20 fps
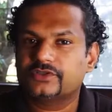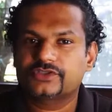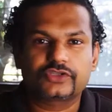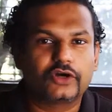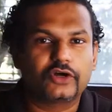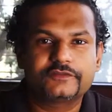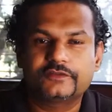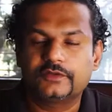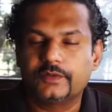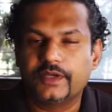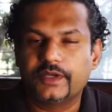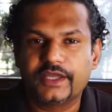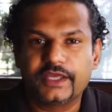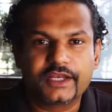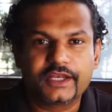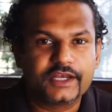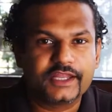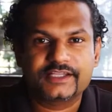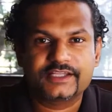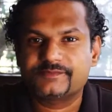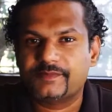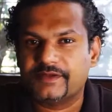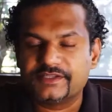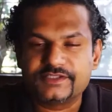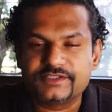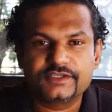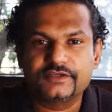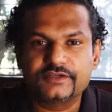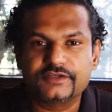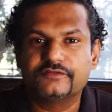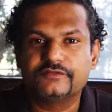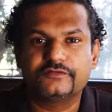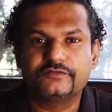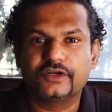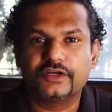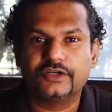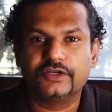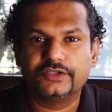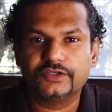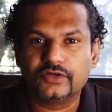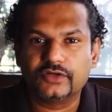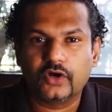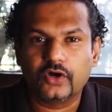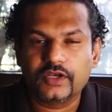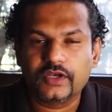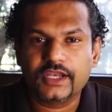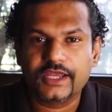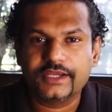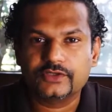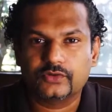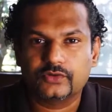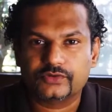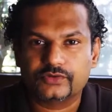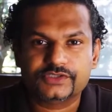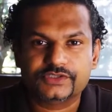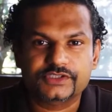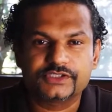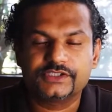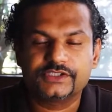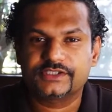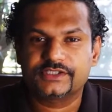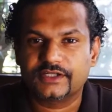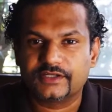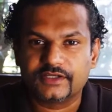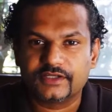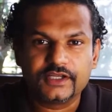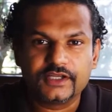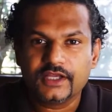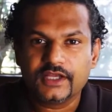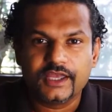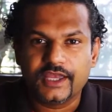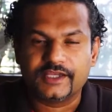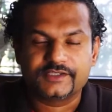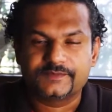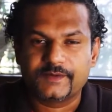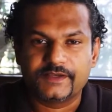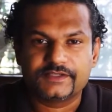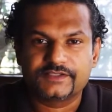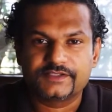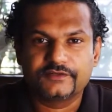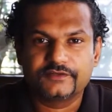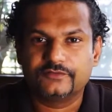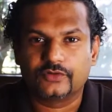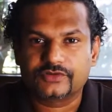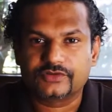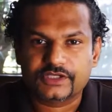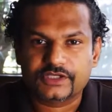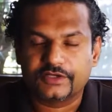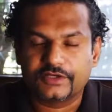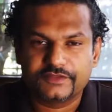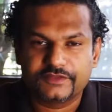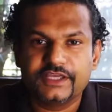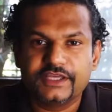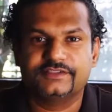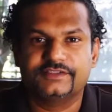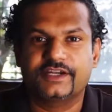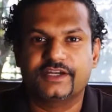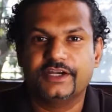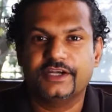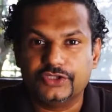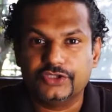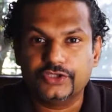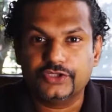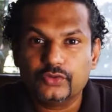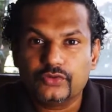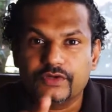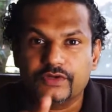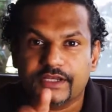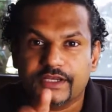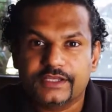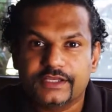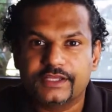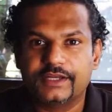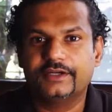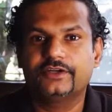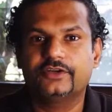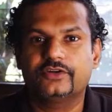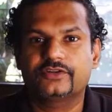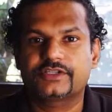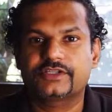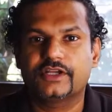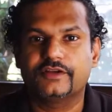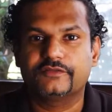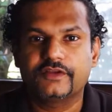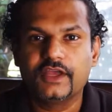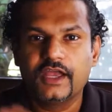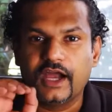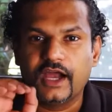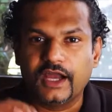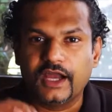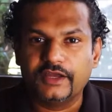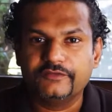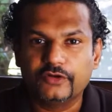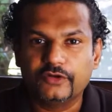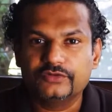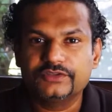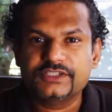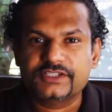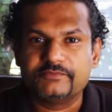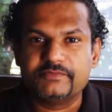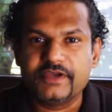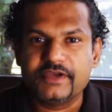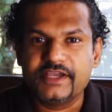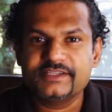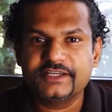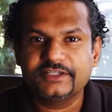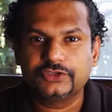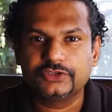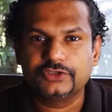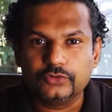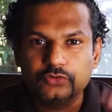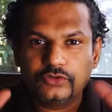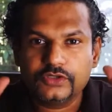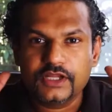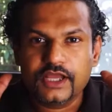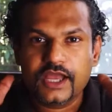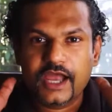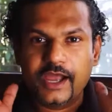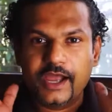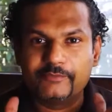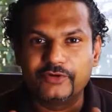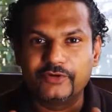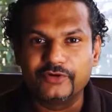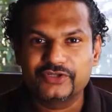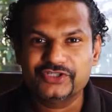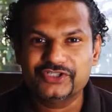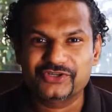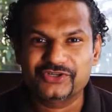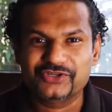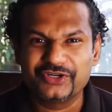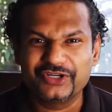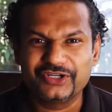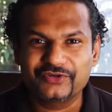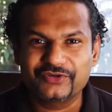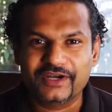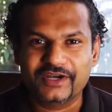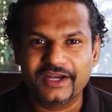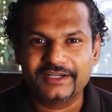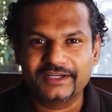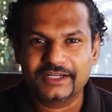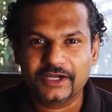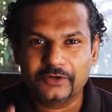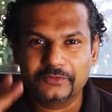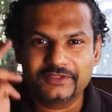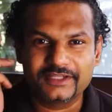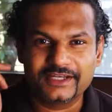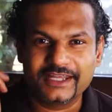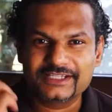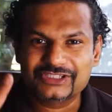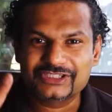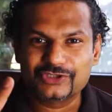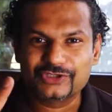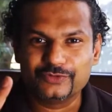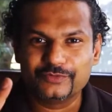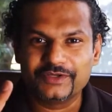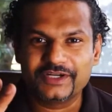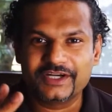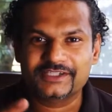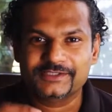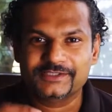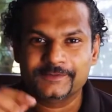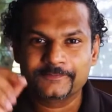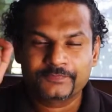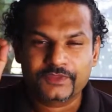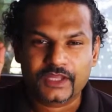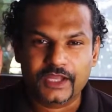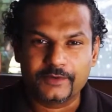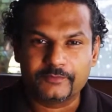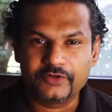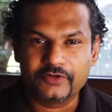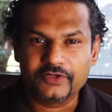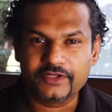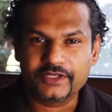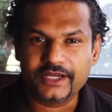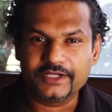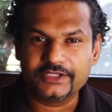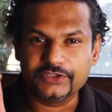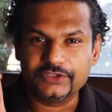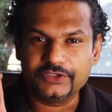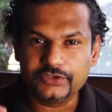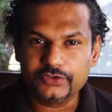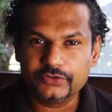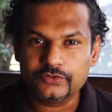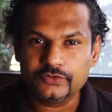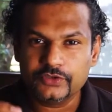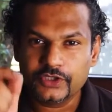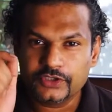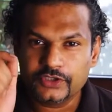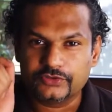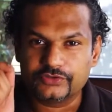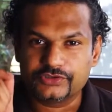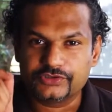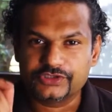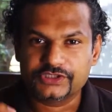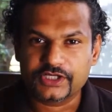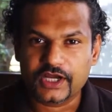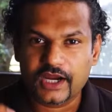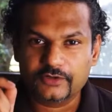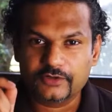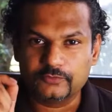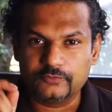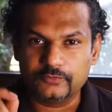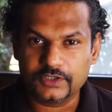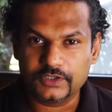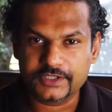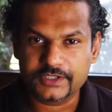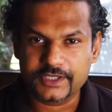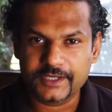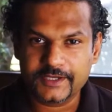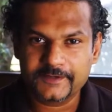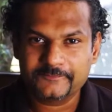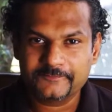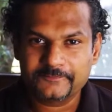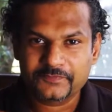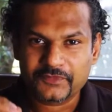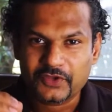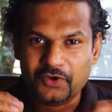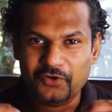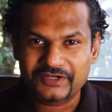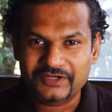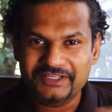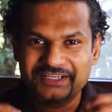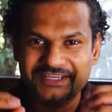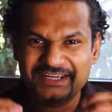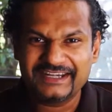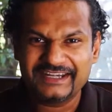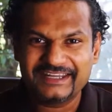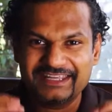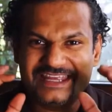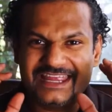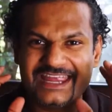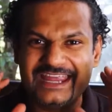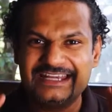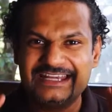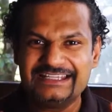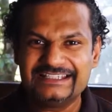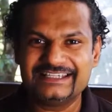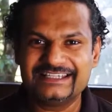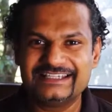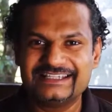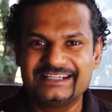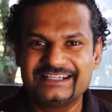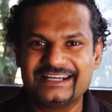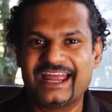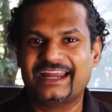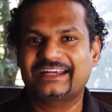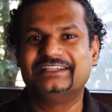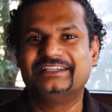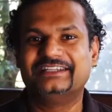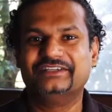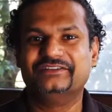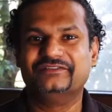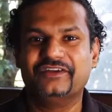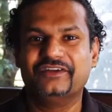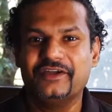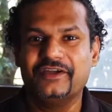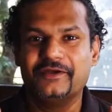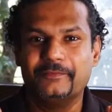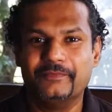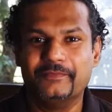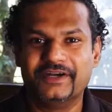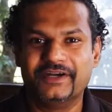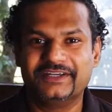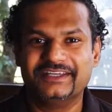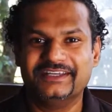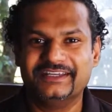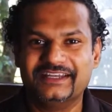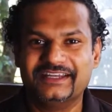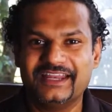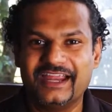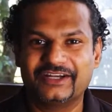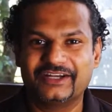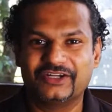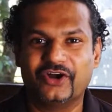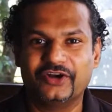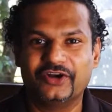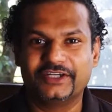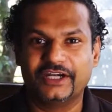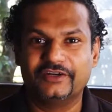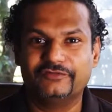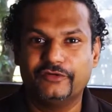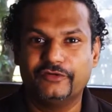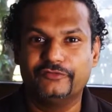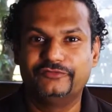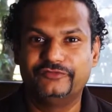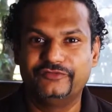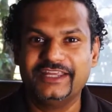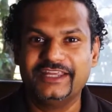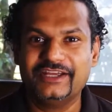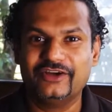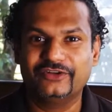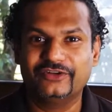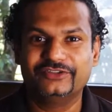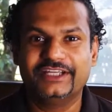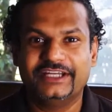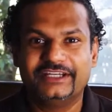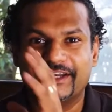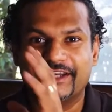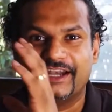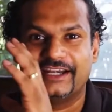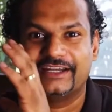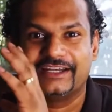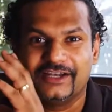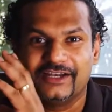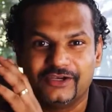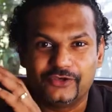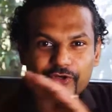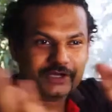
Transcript: upon software and expensive, uh, you know, online courses and expensive those kind of things, right? You can create it yourself. I found this amazing tool. I'm going to show it to you right now in the next two minutes. I'm going to get you to start working on creating interactive material and content for free on the internet.